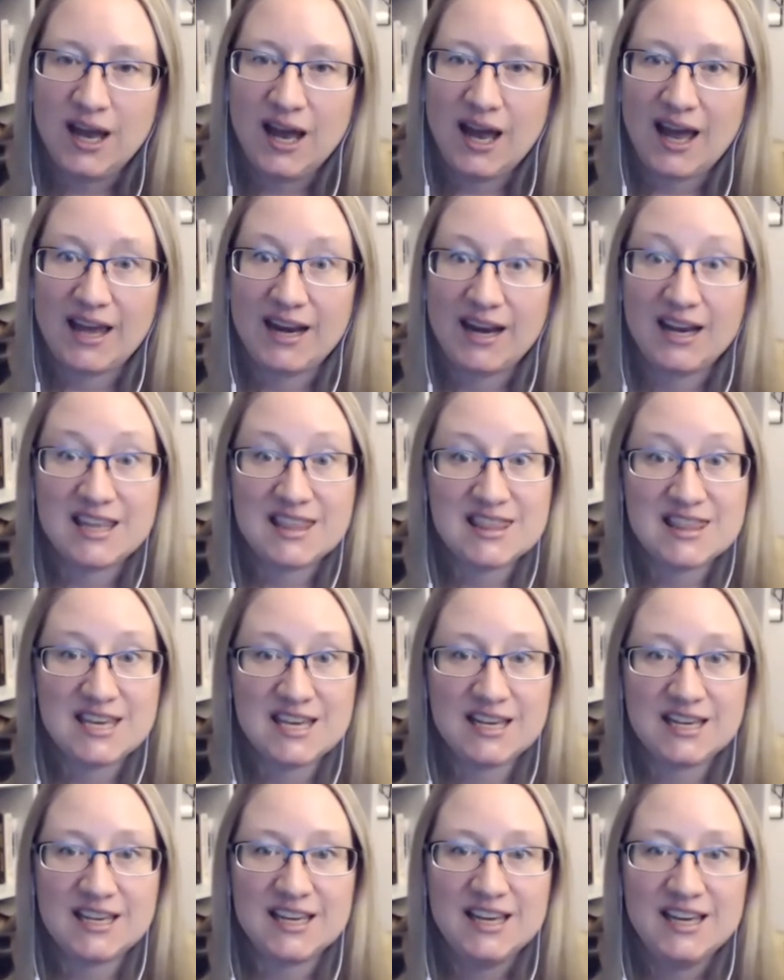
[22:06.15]
And I
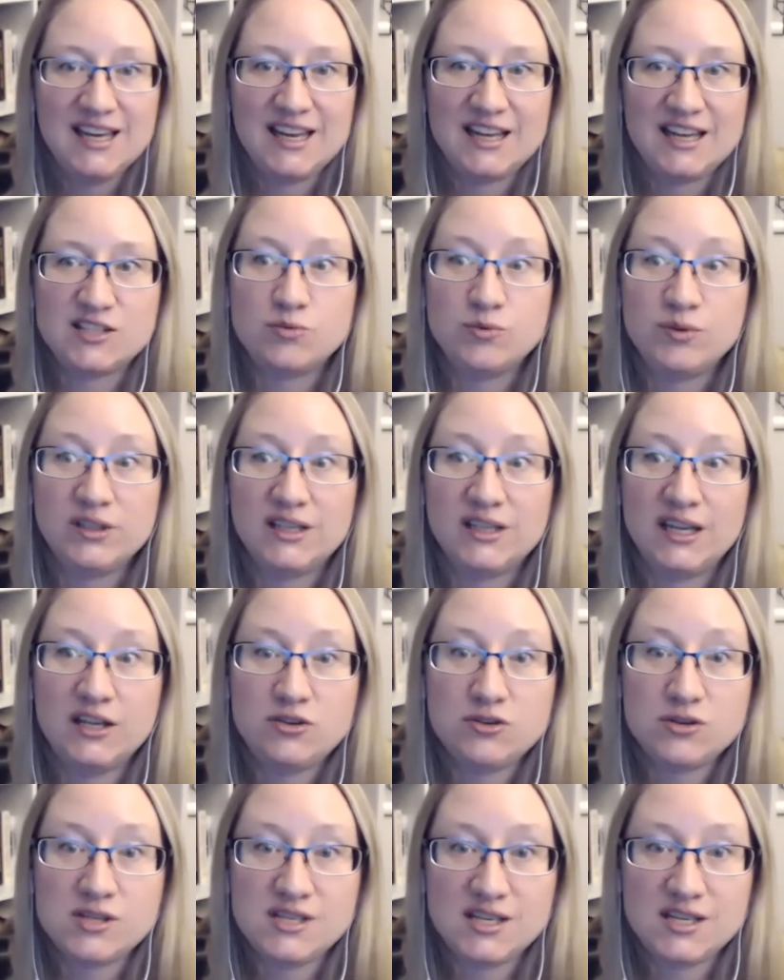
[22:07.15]
think it's really
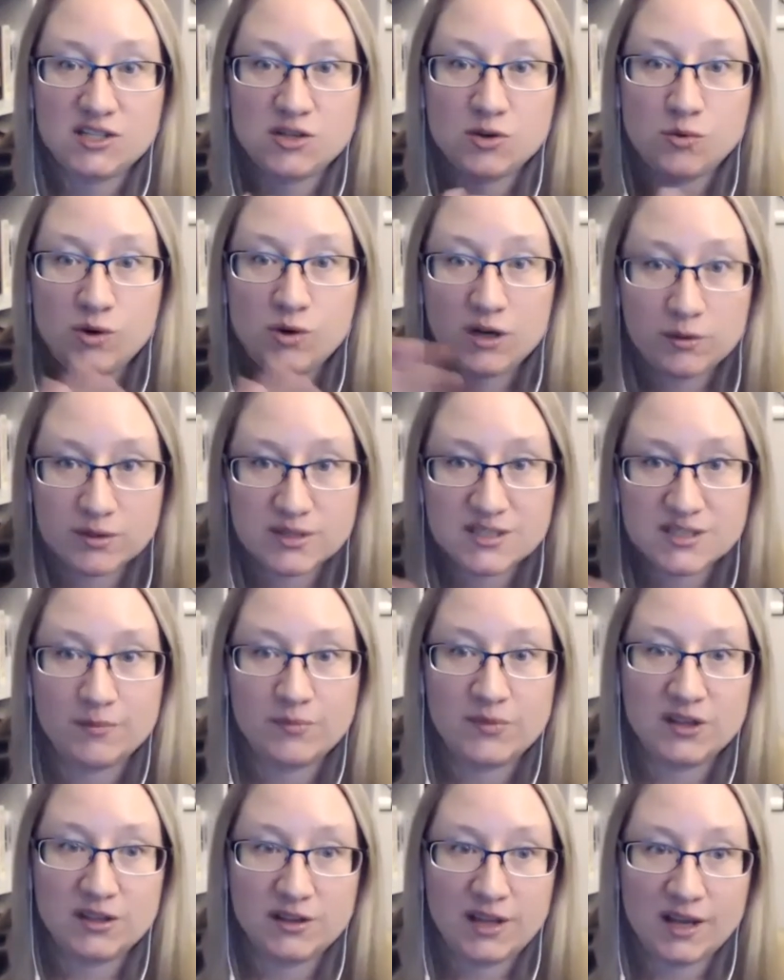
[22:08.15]
interesting to work with
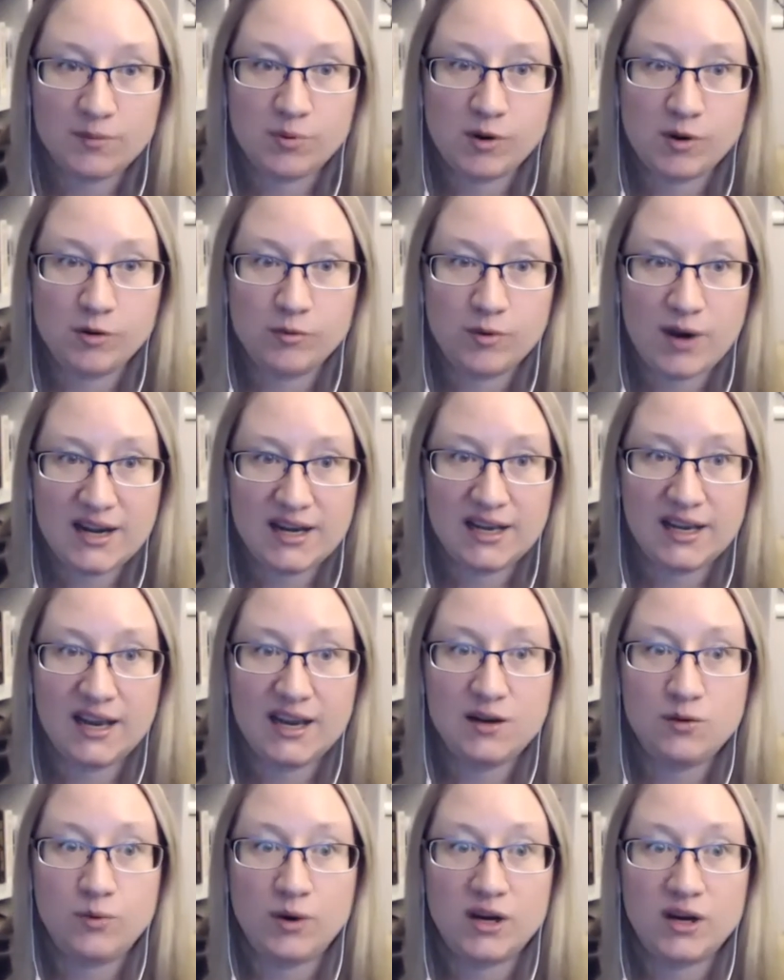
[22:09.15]
something like Pro Writing
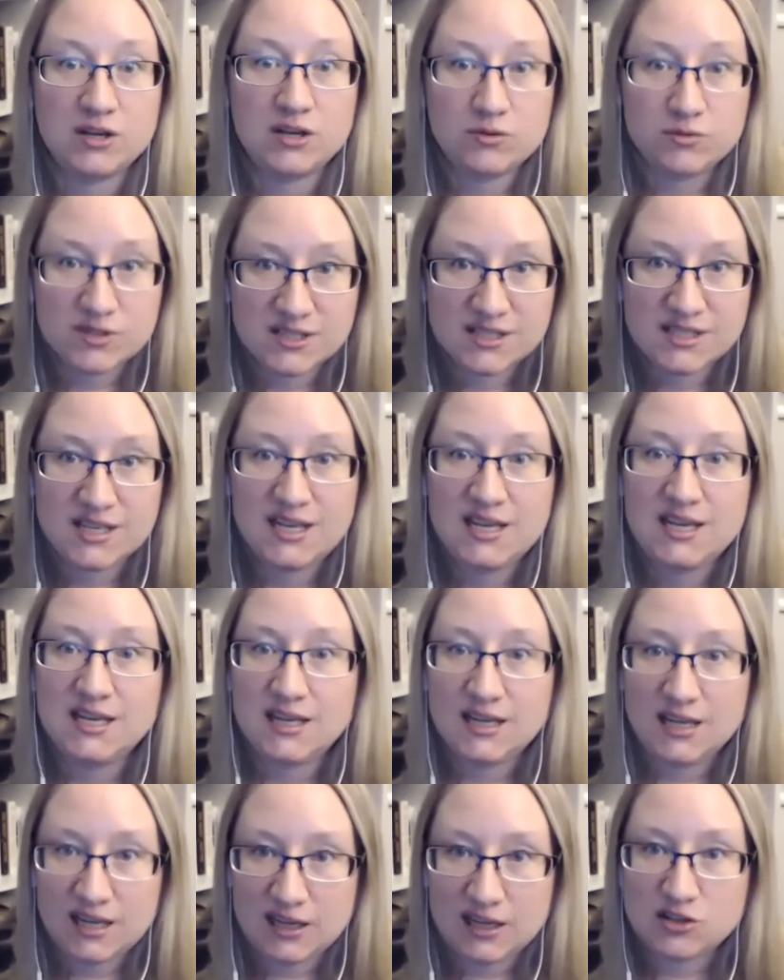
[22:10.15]
Aid where you see
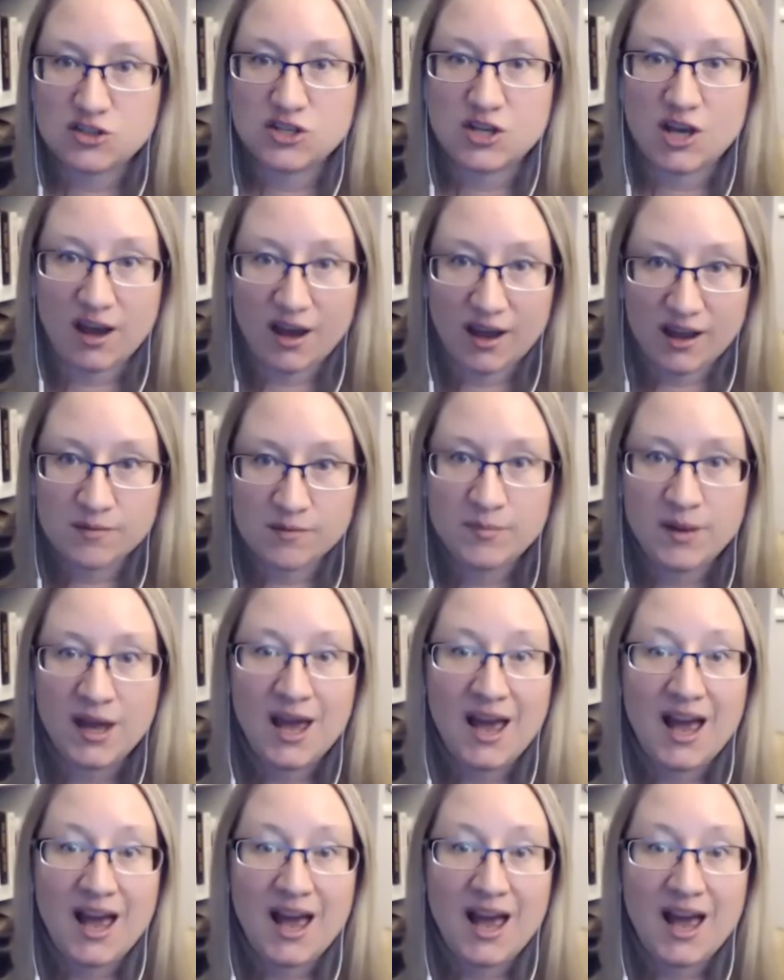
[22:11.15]
each time.